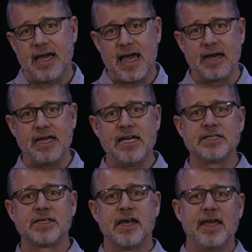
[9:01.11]
and
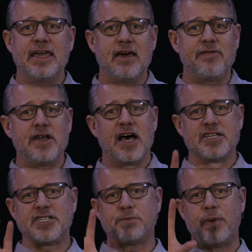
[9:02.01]
he's given
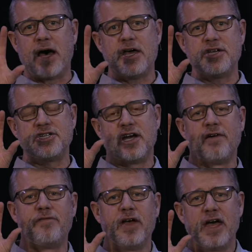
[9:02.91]
a sponge
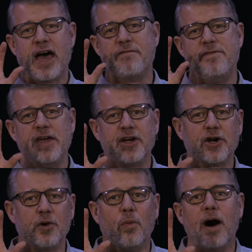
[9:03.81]
of, a
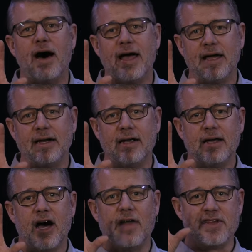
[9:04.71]
vinegar wine
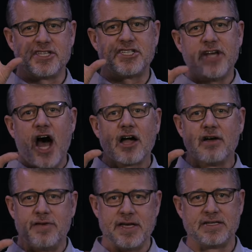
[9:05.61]
on the
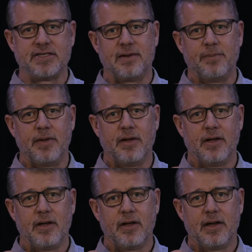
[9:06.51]
stalk of hyssop.
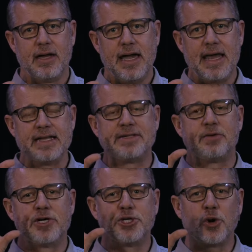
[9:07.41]
And it's
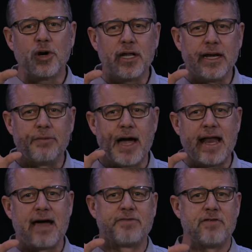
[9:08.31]
shortly
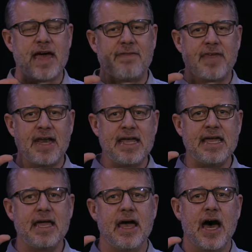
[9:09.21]
right after that that
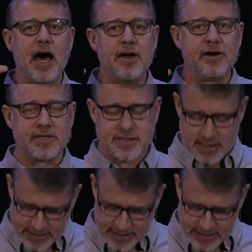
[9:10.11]
he utters